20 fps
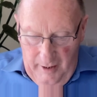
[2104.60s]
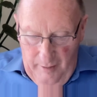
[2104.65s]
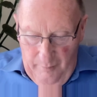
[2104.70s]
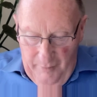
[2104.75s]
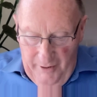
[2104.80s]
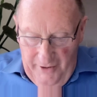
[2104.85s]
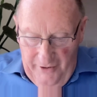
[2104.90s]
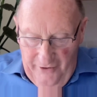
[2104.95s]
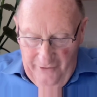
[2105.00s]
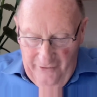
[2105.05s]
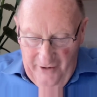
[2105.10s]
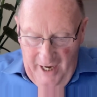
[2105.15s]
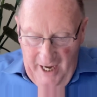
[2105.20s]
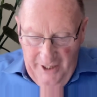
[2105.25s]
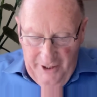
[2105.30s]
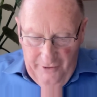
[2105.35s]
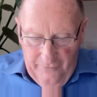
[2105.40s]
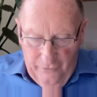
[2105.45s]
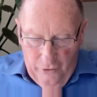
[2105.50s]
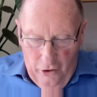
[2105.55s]
but the
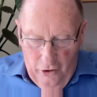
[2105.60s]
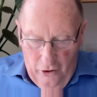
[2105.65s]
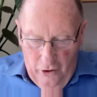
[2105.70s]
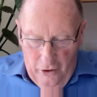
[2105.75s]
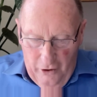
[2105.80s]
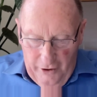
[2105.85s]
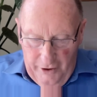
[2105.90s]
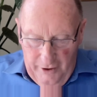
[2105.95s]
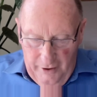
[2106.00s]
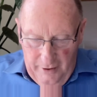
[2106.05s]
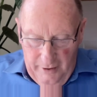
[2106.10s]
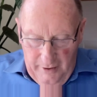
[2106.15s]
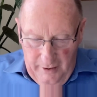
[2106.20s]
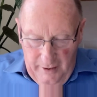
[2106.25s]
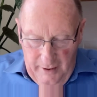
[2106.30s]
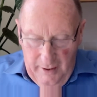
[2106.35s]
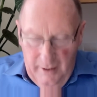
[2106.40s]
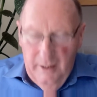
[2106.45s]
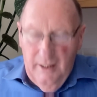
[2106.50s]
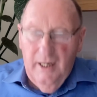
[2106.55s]
wrath of God
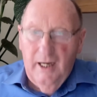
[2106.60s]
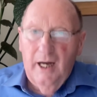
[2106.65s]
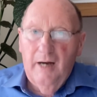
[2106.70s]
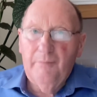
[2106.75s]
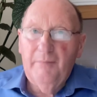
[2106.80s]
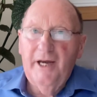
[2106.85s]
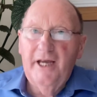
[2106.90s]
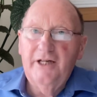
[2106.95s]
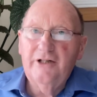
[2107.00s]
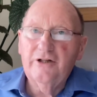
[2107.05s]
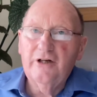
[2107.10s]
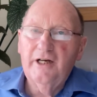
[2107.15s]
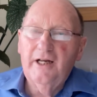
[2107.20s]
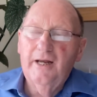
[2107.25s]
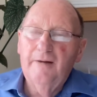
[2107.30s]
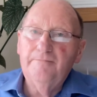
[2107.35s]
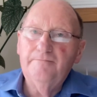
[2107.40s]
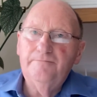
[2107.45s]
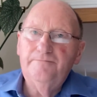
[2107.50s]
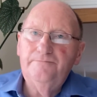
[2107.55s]
abides in
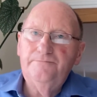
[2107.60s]
him.